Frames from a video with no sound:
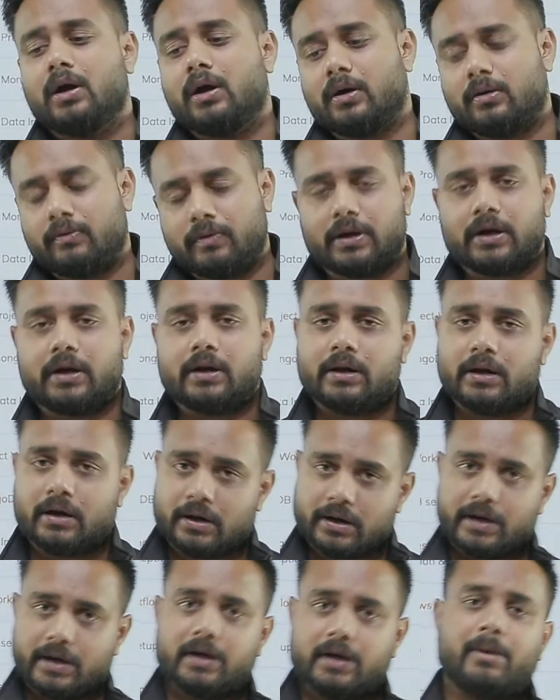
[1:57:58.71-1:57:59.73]
We can
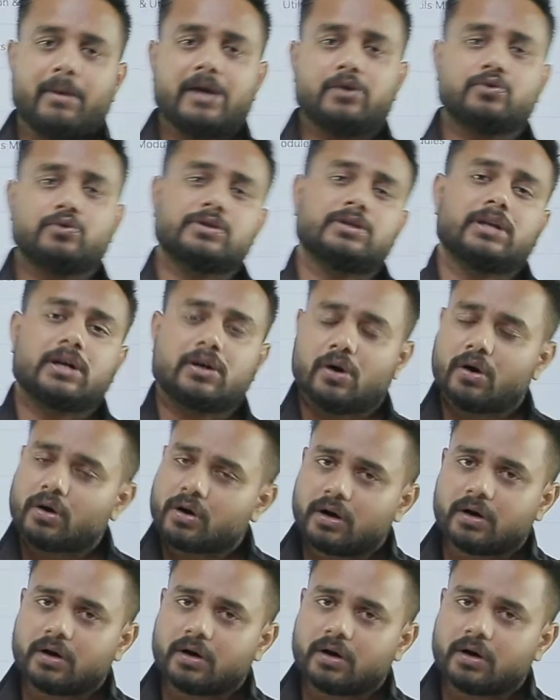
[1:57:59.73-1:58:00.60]
run it by using the Docker.